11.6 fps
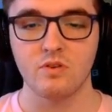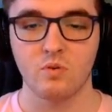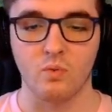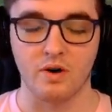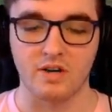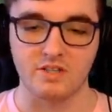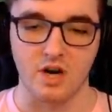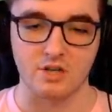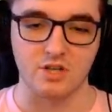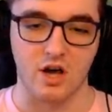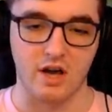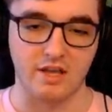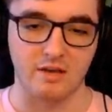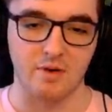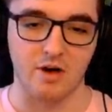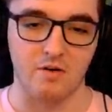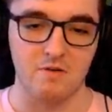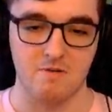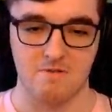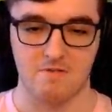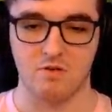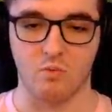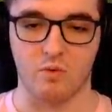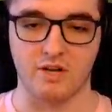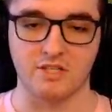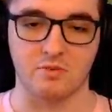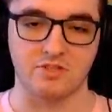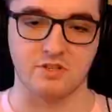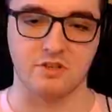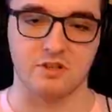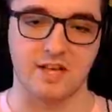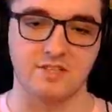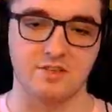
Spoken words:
we're going to start talking about what it's supposed to look like.